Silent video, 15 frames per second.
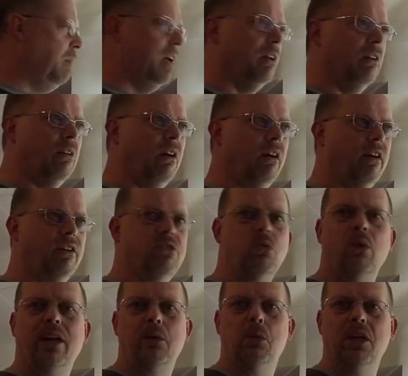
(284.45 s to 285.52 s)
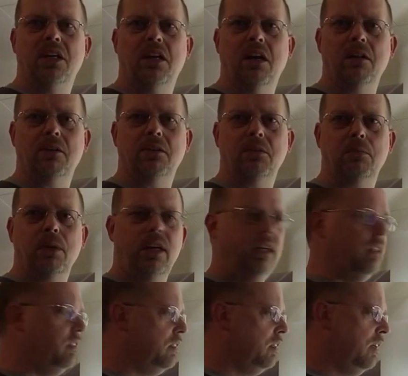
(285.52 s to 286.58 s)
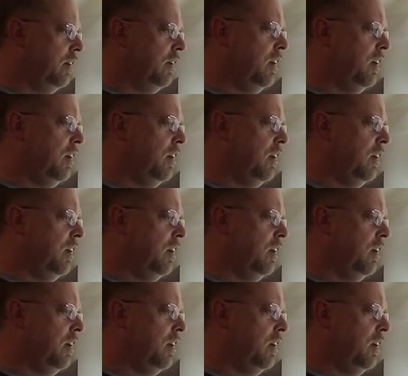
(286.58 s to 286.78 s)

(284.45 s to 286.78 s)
middle are $21 a piece.